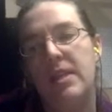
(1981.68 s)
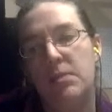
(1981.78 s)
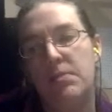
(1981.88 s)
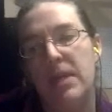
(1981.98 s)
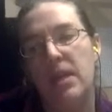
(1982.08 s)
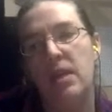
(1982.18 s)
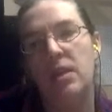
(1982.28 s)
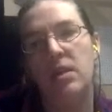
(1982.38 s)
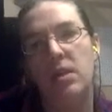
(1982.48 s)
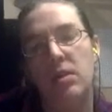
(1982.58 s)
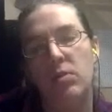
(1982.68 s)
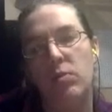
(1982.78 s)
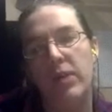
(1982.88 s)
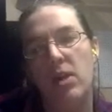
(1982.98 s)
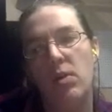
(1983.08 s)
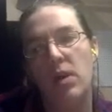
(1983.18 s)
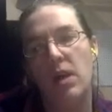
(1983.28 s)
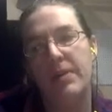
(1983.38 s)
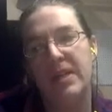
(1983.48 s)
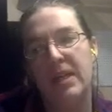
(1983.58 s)
this mean
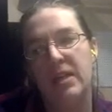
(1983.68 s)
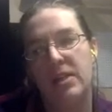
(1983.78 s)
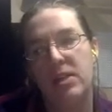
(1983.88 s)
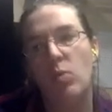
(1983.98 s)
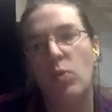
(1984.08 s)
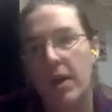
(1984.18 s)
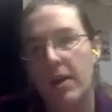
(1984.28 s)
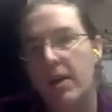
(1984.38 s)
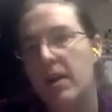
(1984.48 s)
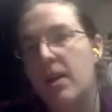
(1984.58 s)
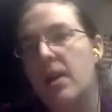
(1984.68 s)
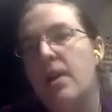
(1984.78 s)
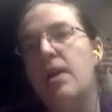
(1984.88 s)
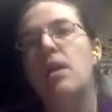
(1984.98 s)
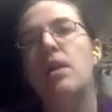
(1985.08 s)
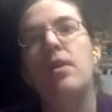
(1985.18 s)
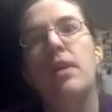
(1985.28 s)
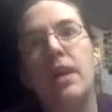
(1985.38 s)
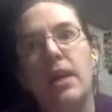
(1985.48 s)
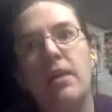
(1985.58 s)
radiocarbon dating doesn't work?
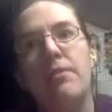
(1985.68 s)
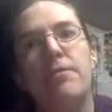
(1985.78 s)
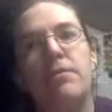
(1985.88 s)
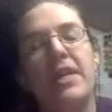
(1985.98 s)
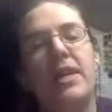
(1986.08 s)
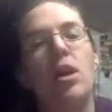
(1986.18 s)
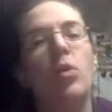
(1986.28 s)
If like, aren't